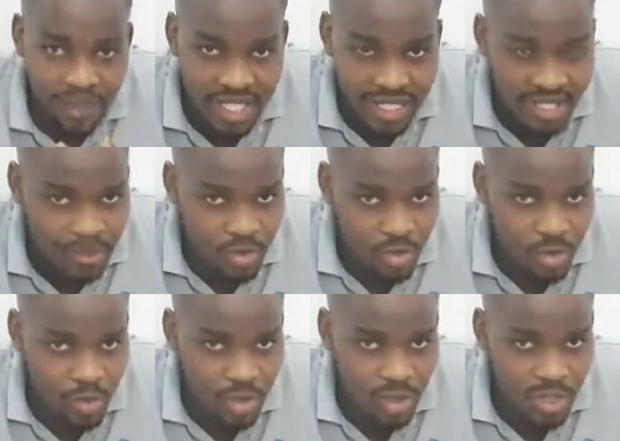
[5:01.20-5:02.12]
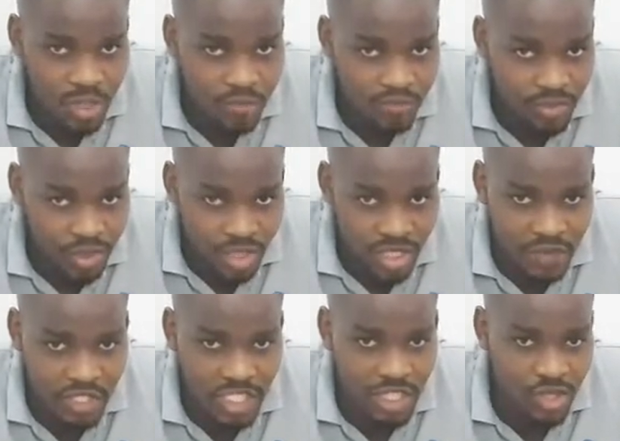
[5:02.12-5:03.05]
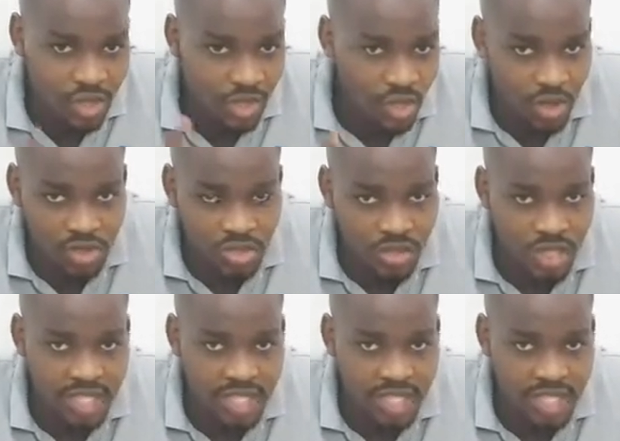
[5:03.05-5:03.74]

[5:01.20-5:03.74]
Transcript: a subscription notification on, so